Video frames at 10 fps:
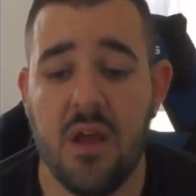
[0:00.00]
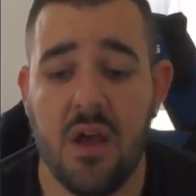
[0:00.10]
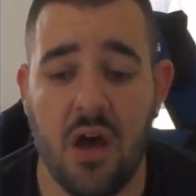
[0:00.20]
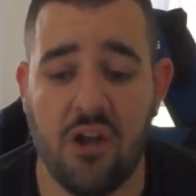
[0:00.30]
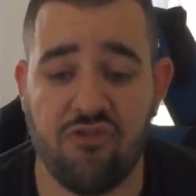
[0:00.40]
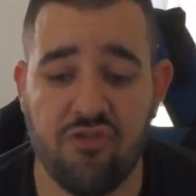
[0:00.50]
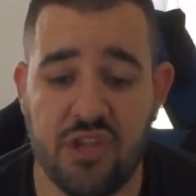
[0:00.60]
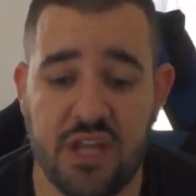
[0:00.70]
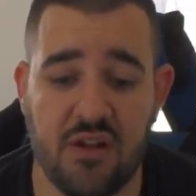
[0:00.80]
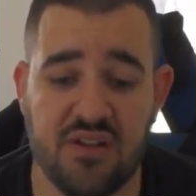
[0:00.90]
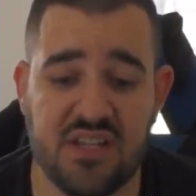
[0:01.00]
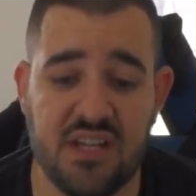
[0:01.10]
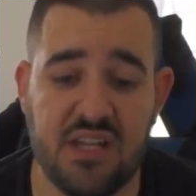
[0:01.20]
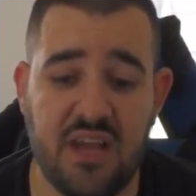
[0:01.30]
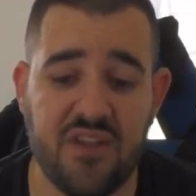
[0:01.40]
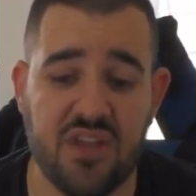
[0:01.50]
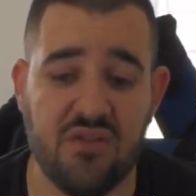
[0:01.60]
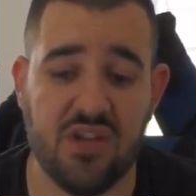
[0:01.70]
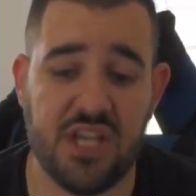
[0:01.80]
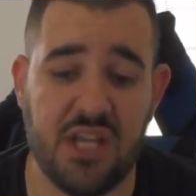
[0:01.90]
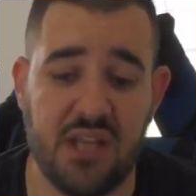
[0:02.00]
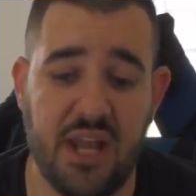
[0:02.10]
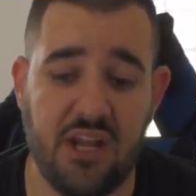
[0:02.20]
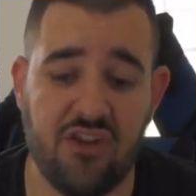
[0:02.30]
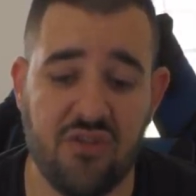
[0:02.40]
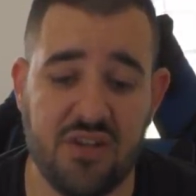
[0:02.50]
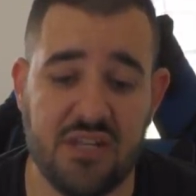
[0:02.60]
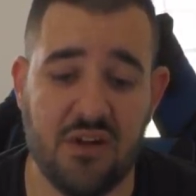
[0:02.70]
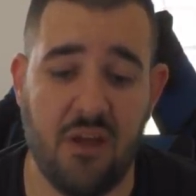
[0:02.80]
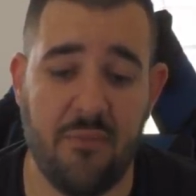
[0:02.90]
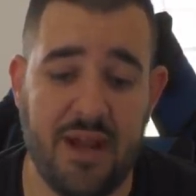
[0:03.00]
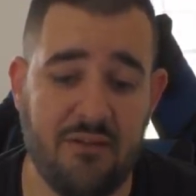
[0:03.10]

I truly and honestly never thought that any choices I made or